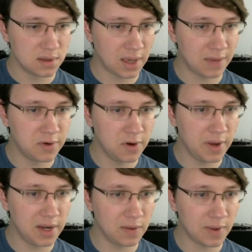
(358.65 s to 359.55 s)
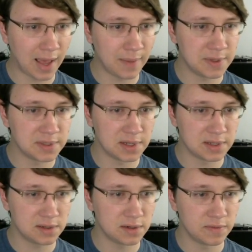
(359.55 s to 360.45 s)
I have no idea what happens in
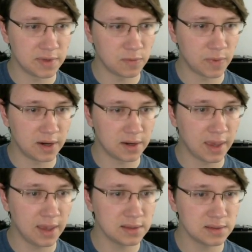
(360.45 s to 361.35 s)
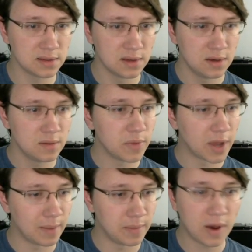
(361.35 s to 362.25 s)
a certain really weird case,
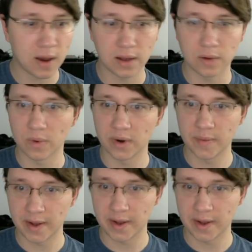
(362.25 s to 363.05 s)
but I'm not gonna worry about